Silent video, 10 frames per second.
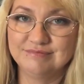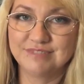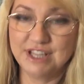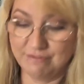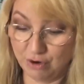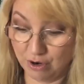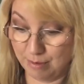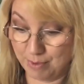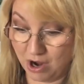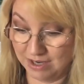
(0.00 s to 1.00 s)
give her a
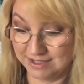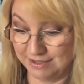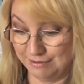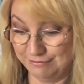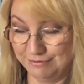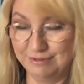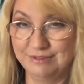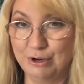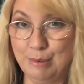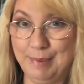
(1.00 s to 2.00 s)
box of,
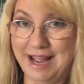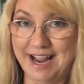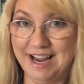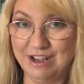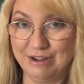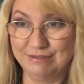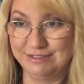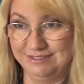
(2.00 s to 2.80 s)
or a bag of